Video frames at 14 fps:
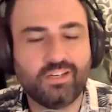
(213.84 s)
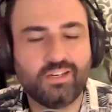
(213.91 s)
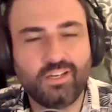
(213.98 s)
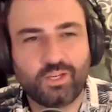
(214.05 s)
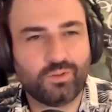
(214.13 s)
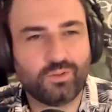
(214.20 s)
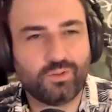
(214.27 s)

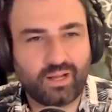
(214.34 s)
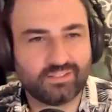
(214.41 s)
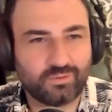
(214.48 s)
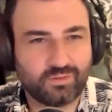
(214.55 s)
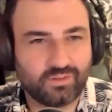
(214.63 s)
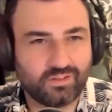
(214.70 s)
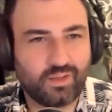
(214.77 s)
but you were the
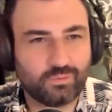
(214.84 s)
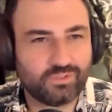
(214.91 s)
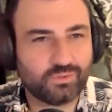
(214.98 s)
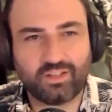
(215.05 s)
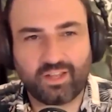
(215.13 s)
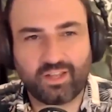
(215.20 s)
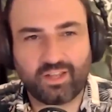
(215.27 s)
ones
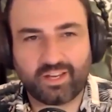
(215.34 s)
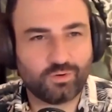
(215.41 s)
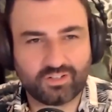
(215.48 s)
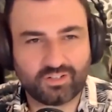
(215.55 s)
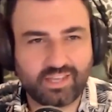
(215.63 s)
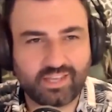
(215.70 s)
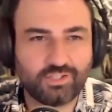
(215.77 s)
that were doing like
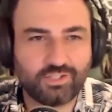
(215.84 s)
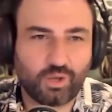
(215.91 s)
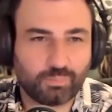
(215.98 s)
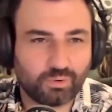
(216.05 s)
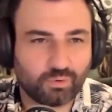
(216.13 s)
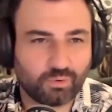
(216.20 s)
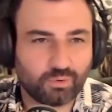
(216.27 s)
the
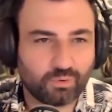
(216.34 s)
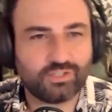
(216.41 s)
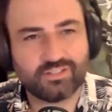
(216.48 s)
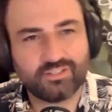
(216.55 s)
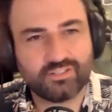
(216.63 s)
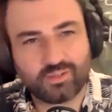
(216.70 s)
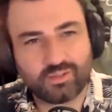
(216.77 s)
organization, the
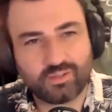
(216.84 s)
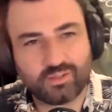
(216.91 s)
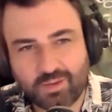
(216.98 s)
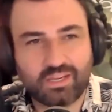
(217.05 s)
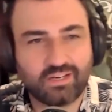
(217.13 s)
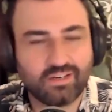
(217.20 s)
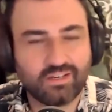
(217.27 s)
operations, the
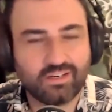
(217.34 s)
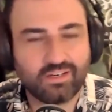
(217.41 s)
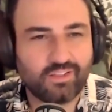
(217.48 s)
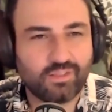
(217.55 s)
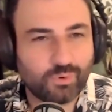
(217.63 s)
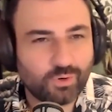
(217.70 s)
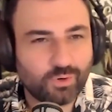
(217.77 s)
admin,
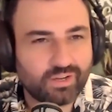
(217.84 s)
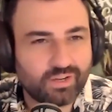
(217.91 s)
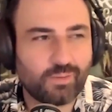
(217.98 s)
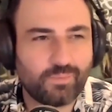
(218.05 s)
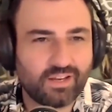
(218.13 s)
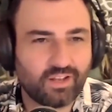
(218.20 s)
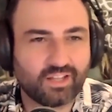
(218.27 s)
the
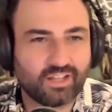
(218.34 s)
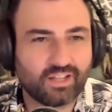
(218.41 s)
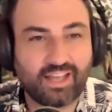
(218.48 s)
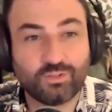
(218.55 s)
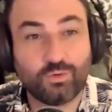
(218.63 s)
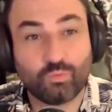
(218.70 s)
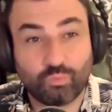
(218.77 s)
bookkeeping. Like
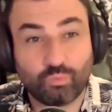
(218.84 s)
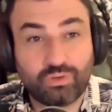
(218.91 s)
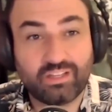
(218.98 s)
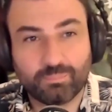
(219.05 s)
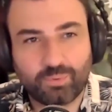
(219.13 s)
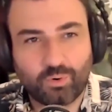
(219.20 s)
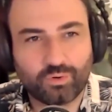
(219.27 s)
that's all
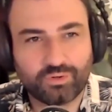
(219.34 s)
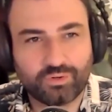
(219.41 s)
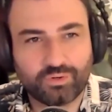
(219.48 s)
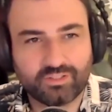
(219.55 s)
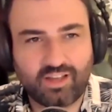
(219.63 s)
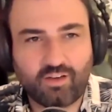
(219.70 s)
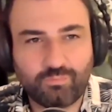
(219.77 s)
really
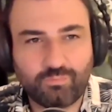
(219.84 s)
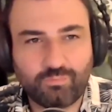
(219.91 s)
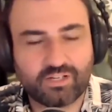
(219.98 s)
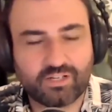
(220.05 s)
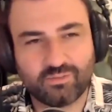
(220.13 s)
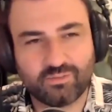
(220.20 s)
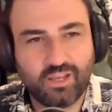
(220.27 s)
important stuff,
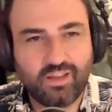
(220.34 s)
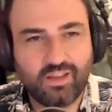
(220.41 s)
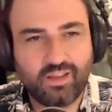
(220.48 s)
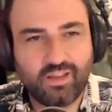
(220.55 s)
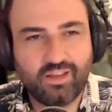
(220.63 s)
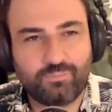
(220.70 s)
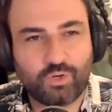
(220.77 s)
because
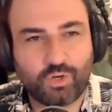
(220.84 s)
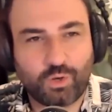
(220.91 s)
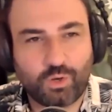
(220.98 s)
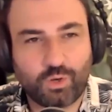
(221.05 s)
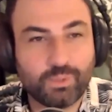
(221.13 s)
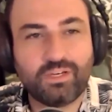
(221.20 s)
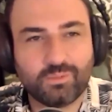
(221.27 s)

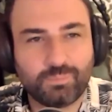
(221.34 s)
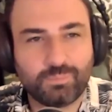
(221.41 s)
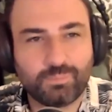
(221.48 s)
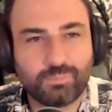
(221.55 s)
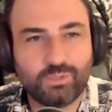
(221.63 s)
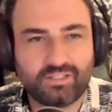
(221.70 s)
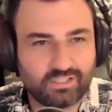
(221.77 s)
building the
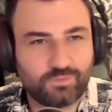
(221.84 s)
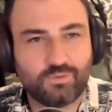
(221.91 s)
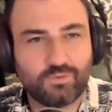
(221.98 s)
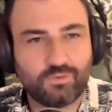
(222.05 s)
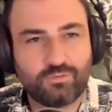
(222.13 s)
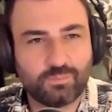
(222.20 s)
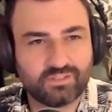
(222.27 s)
buildings is
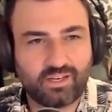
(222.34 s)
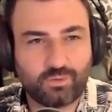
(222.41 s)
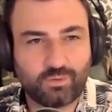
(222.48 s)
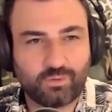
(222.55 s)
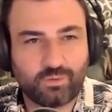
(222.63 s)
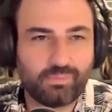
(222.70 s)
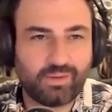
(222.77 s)
50%
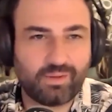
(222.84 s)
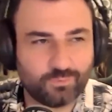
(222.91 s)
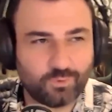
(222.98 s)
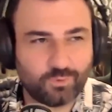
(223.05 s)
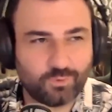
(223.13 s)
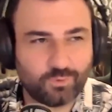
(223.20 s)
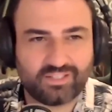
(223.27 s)
or maybe even
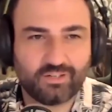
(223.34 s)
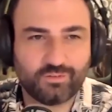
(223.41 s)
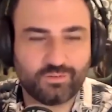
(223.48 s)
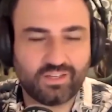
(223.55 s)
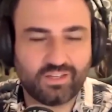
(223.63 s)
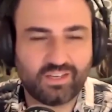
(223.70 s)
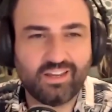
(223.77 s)
40% of
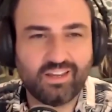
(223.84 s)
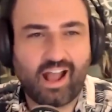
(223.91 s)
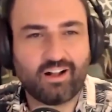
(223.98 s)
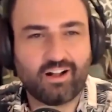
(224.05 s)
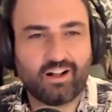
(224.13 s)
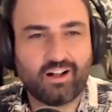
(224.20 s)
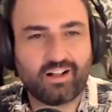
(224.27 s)
the
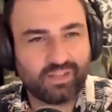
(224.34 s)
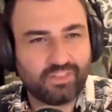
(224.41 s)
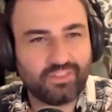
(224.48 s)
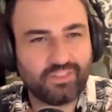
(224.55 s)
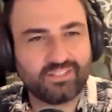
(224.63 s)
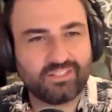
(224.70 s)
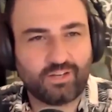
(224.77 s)
outcome. The
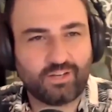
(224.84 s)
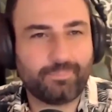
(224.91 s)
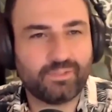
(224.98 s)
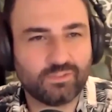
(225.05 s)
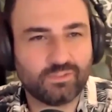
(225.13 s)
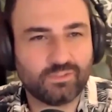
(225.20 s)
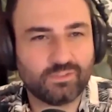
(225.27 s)
other stuff
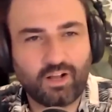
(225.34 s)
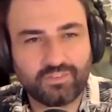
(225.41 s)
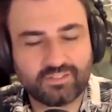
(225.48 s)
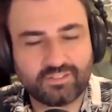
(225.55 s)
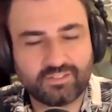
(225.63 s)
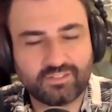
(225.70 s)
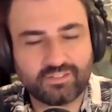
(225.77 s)
happens behind
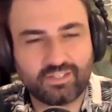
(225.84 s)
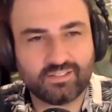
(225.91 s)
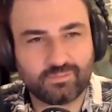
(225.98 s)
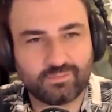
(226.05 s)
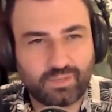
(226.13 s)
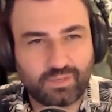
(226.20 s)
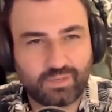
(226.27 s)
the
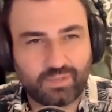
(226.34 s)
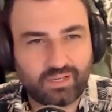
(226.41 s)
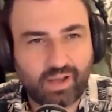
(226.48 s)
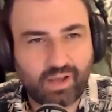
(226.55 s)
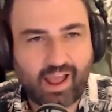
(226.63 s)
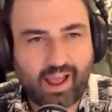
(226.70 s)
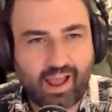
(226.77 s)
scenes, and being
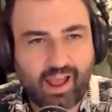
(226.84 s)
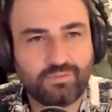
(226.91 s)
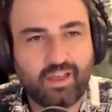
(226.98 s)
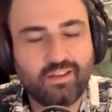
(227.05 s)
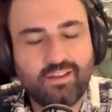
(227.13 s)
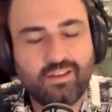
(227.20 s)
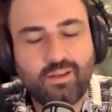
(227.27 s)
able to have
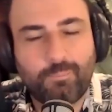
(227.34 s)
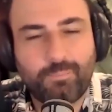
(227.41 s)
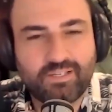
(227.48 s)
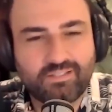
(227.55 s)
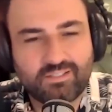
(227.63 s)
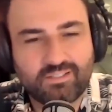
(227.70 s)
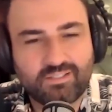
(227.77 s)
that
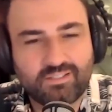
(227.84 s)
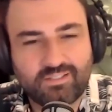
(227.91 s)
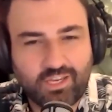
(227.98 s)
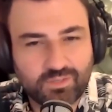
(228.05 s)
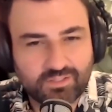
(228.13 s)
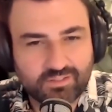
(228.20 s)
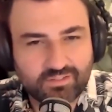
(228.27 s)
business
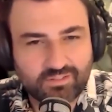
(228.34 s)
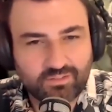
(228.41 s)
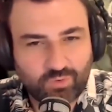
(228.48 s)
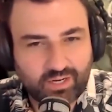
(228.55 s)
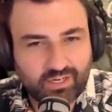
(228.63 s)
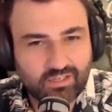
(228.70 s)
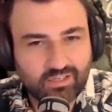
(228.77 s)
acumen
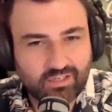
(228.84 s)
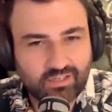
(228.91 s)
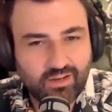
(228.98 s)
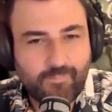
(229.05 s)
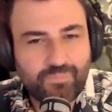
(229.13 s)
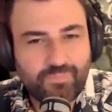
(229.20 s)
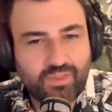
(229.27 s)
and running
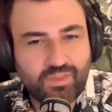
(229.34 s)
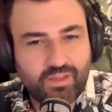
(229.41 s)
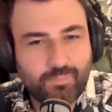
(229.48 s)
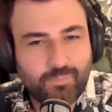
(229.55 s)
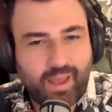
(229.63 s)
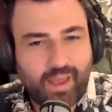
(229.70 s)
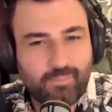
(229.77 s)

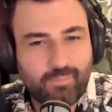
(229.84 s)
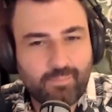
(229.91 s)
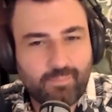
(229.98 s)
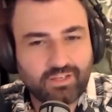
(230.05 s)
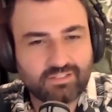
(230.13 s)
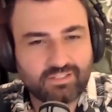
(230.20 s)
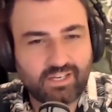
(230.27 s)
the
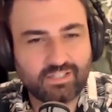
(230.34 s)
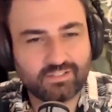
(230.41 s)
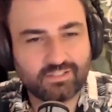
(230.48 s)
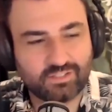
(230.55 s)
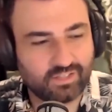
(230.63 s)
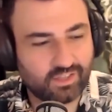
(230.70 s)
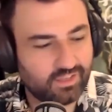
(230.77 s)
behind the
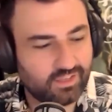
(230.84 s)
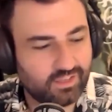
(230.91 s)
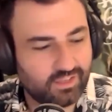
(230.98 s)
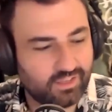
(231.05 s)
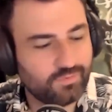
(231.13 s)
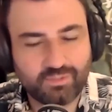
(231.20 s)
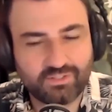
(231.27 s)
scenes, because I think
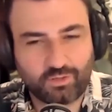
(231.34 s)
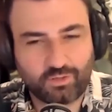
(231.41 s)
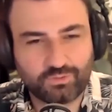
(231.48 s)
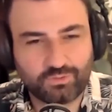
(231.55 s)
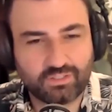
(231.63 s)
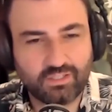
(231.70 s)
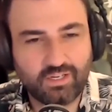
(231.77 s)
farmers
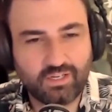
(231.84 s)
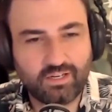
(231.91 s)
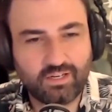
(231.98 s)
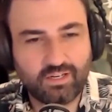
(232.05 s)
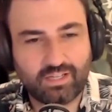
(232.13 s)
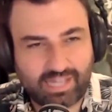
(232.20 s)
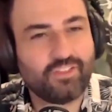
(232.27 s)
often
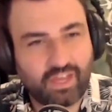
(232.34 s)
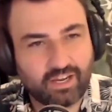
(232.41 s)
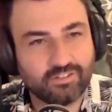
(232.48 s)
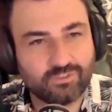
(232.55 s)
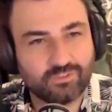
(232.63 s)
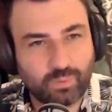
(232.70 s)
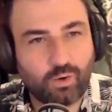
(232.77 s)
lack
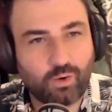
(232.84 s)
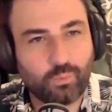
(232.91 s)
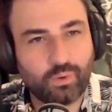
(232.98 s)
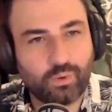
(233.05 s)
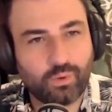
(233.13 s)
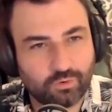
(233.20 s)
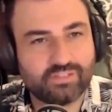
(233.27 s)
that as well, where
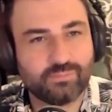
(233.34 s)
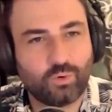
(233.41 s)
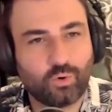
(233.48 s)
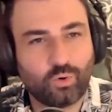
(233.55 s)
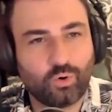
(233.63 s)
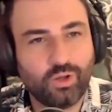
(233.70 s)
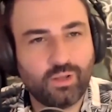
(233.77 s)
there is
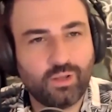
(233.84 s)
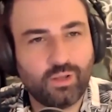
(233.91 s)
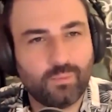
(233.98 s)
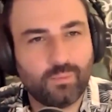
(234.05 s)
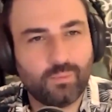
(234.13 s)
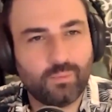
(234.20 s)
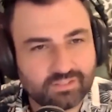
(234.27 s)
more
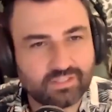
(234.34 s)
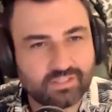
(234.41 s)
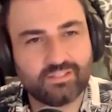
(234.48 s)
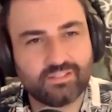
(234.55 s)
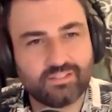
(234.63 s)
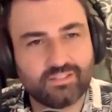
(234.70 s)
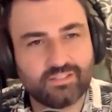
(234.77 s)

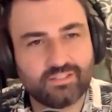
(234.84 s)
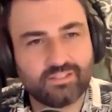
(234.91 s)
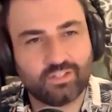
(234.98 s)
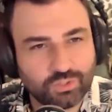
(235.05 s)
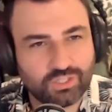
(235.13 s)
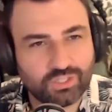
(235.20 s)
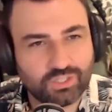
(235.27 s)
business and
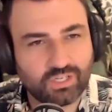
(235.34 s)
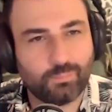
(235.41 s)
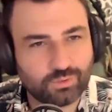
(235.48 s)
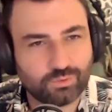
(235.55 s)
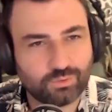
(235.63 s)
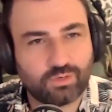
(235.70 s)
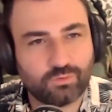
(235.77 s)
coaching
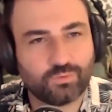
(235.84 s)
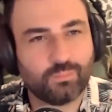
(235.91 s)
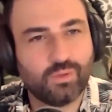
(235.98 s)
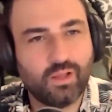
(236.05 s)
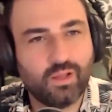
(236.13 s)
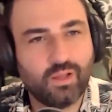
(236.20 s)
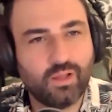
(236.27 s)
and mentoring
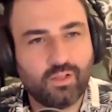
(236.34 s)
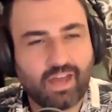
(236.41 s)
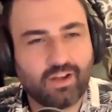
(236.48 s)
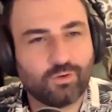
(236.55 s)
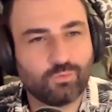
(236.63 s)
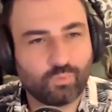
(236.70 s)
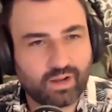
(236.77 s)
from
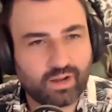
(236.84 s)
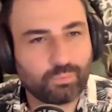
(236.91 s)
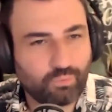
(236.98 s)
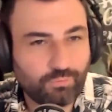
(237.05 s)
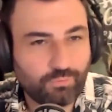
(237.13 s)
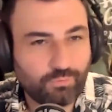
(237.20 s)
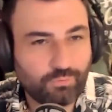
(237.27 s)
how to run a
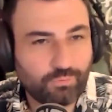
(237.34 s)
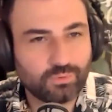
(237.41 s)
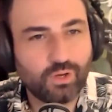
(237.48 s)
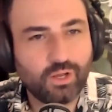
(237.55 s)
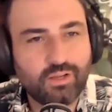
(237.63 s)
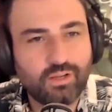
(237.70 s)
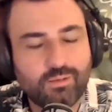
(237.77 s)

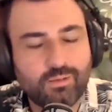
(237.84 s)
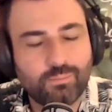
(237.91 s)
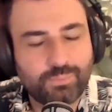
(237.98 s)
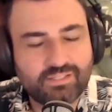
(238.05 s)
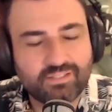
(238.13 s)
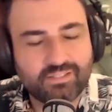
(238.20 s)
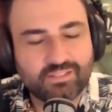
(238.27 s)
profitable
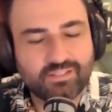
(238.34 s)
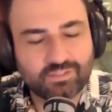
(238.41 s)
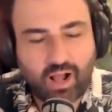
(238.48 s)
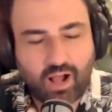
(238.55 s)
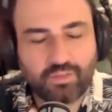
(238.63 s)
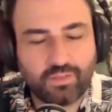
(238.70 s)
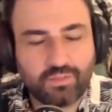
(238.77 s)
business
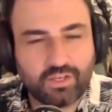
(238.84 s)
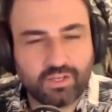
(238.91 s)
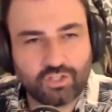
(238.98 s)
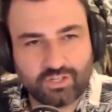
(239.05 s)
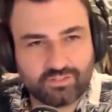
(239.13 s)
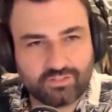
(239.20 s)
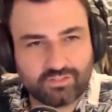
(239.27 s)
rather than
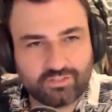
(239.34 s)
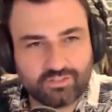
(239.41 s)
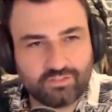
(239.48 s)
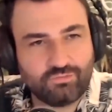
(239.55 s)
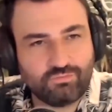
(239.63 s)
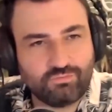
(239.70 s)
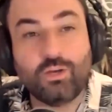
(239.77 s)
just
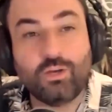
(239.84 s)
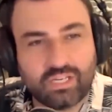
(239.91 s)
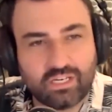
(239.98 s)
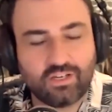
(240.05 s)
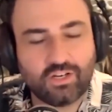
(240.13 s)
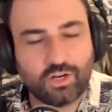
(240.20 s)
yielding,